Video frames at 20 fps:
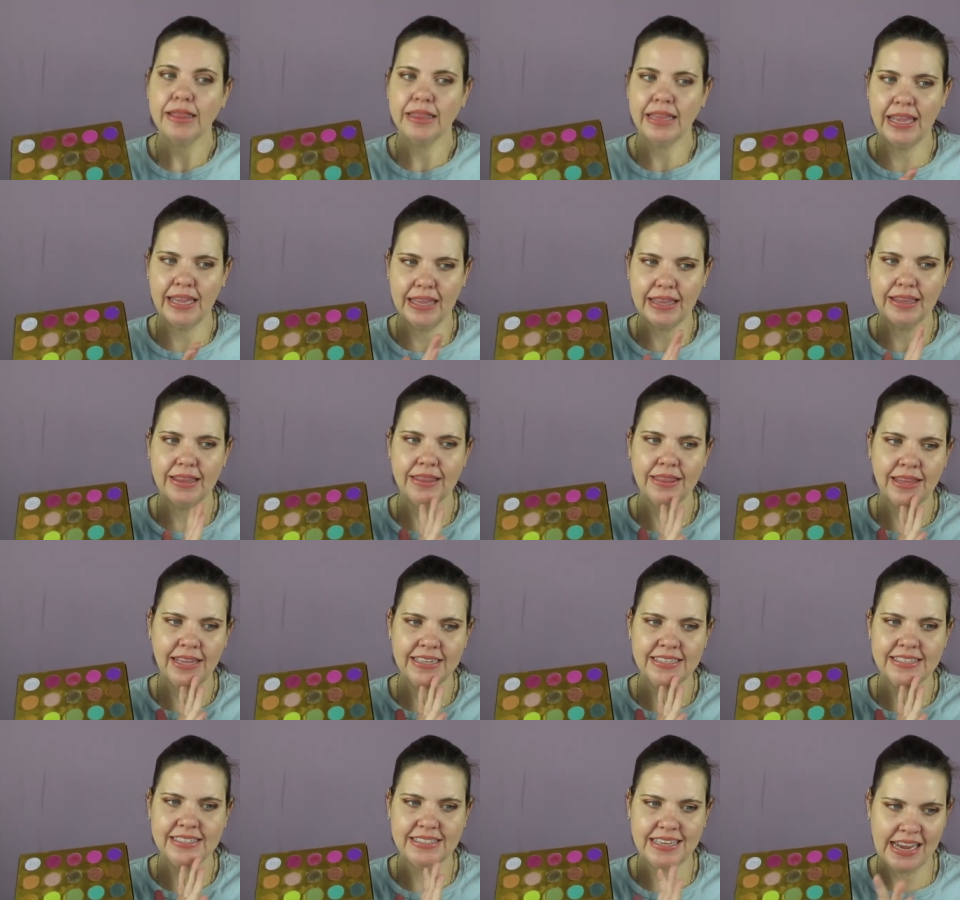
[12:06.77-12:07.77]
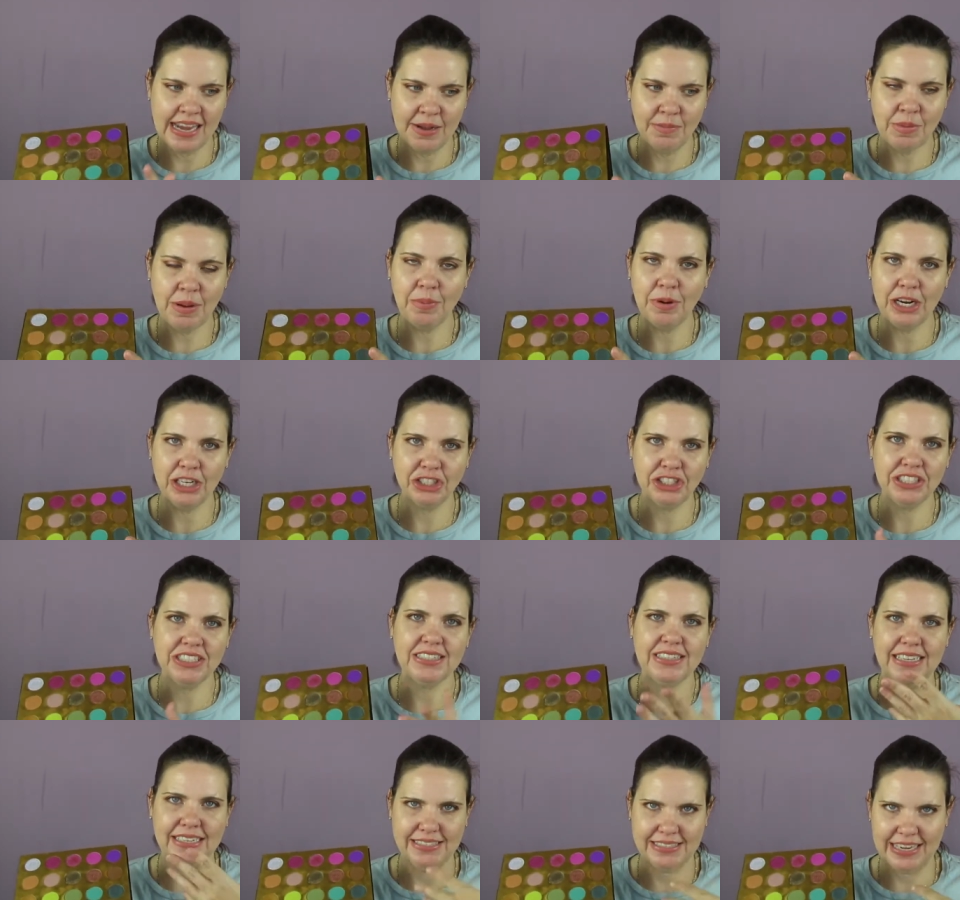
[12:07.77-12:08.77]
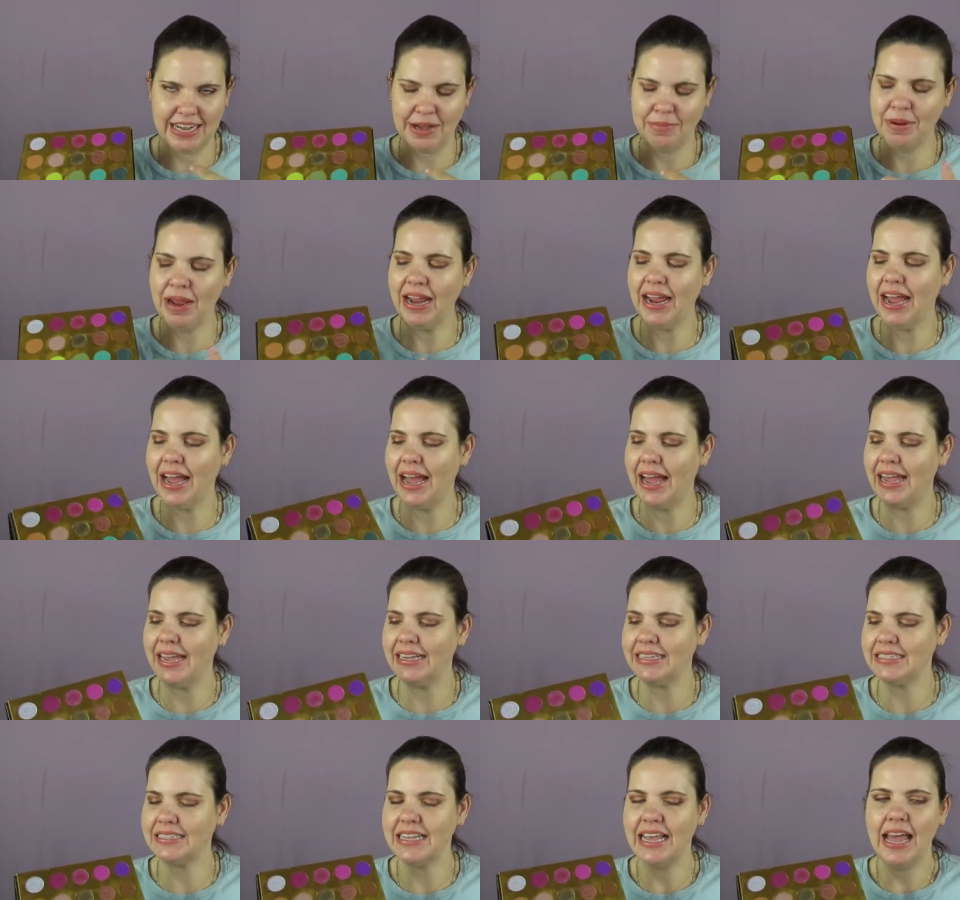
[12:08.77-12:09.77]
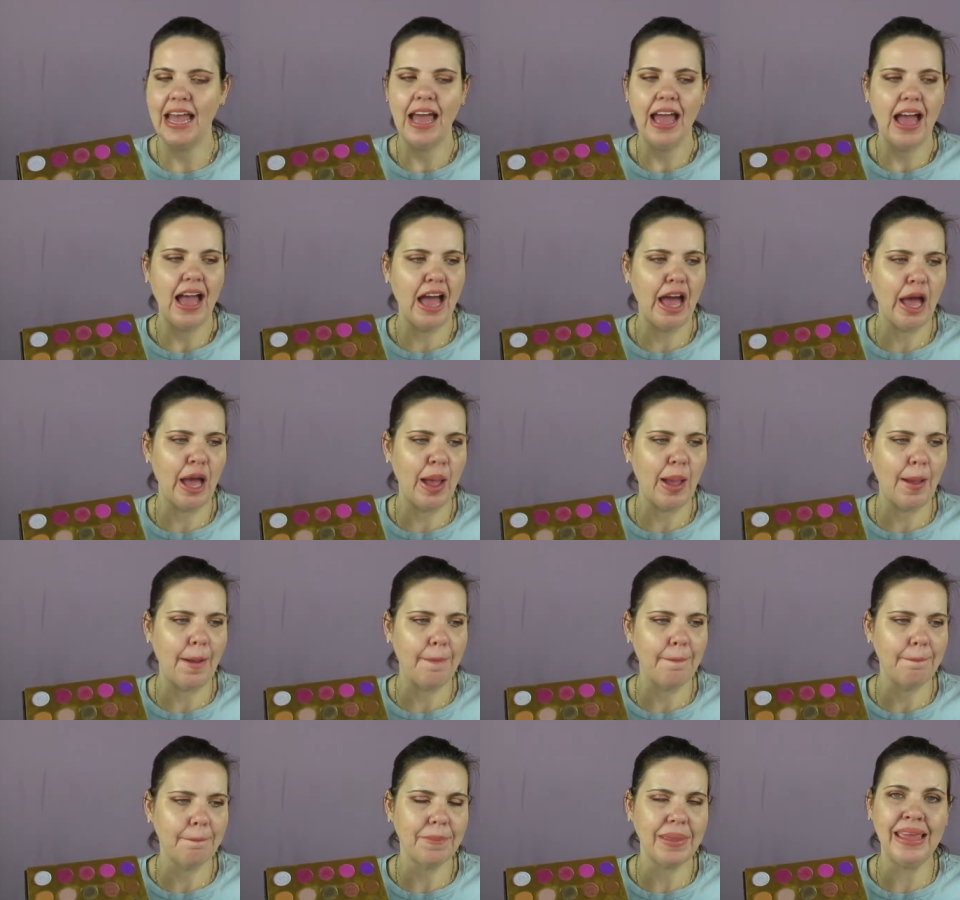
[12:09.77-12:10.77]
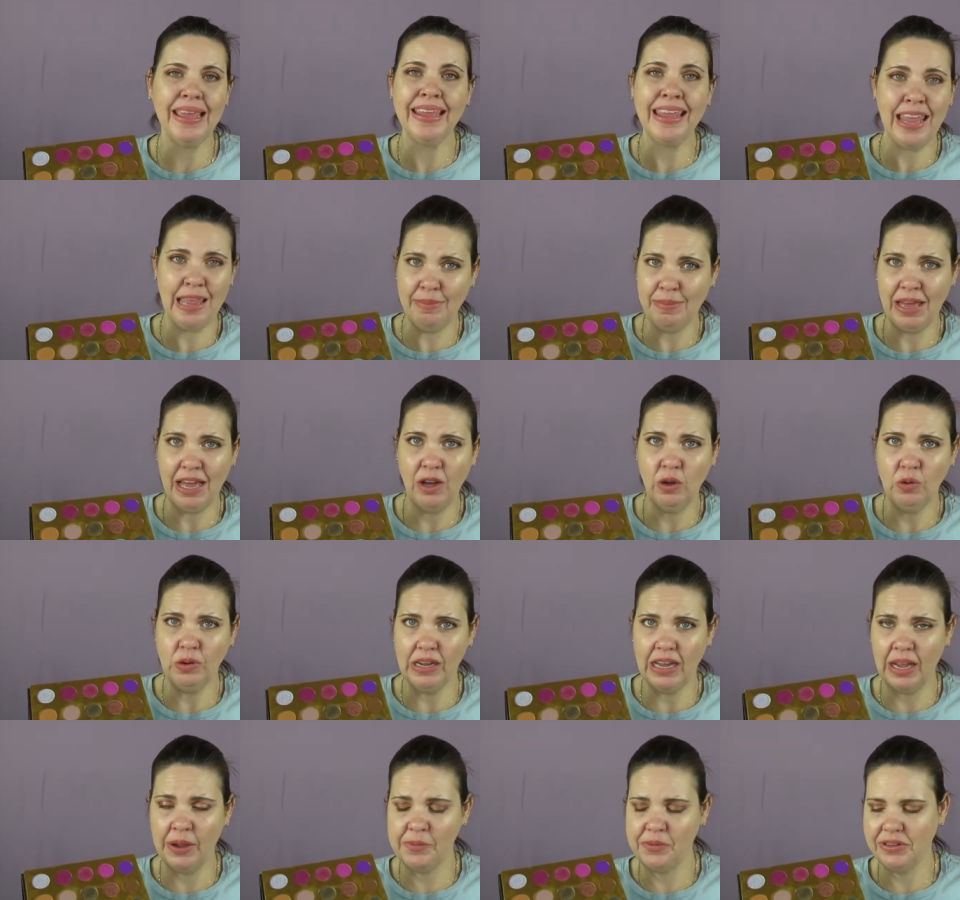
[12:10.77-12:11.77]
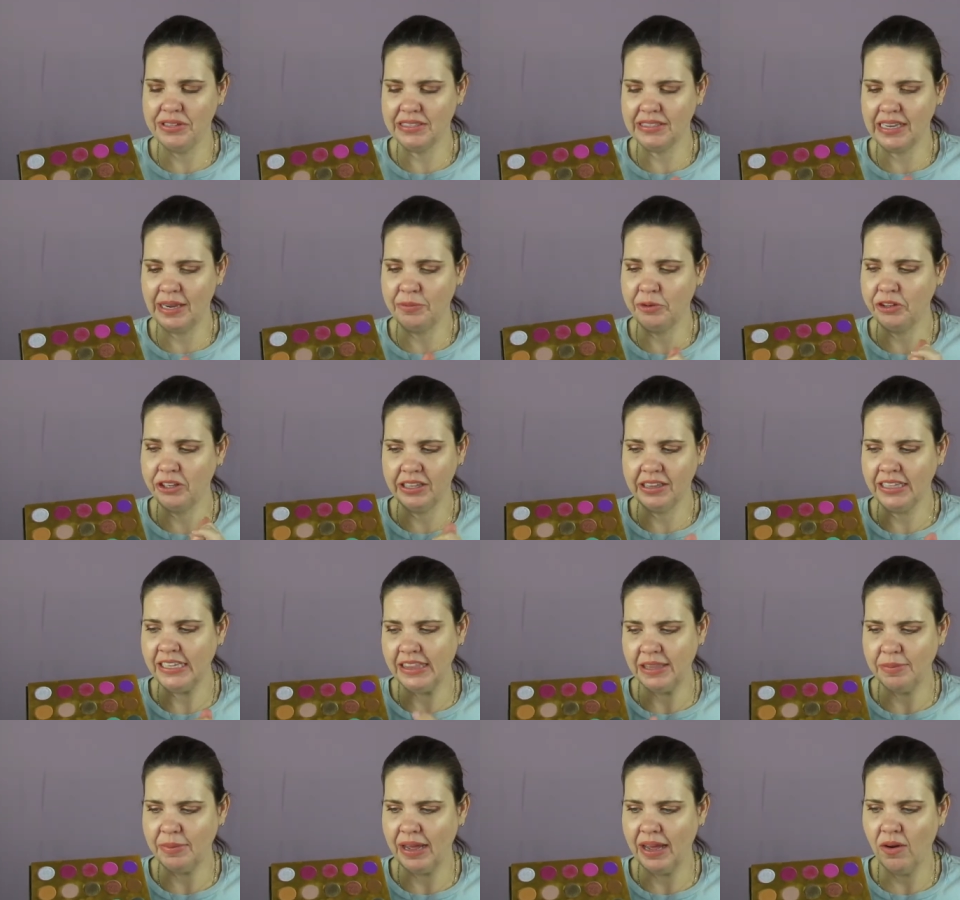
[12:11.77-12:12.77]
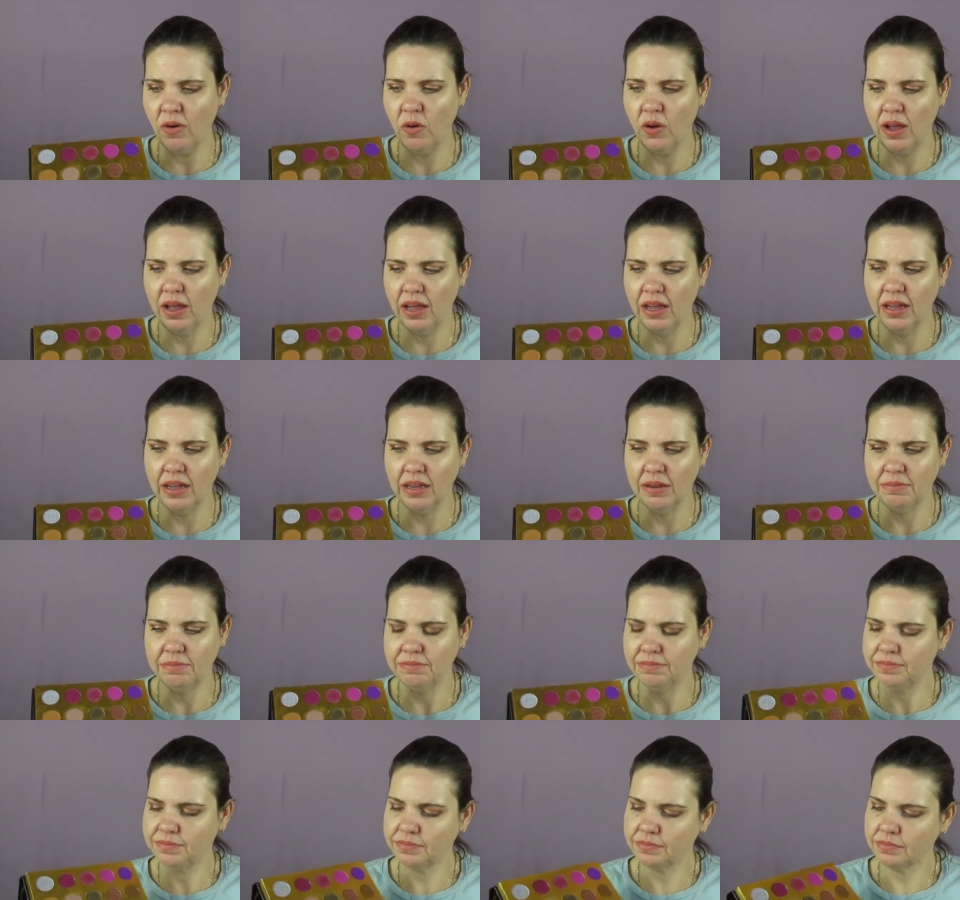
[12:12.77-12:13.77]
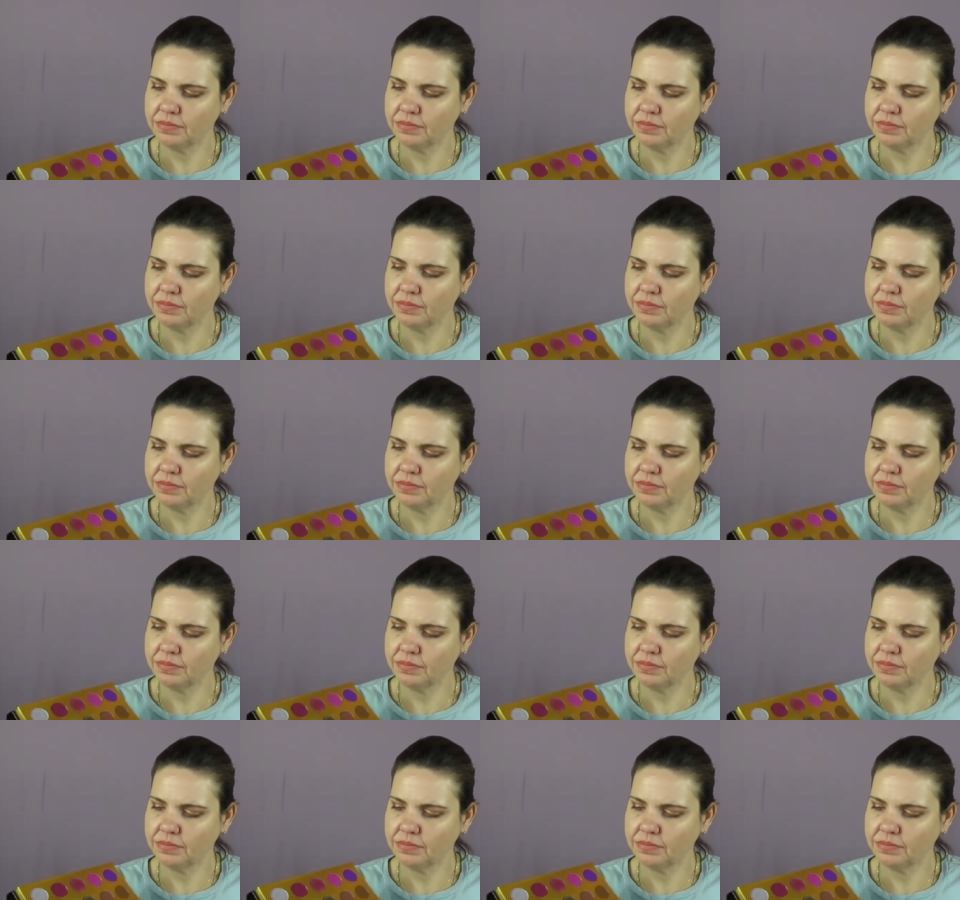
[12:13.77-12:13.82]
Like, they stain my brushes, they stain my eyes. Um, it came out. I was able to clean them out. Um...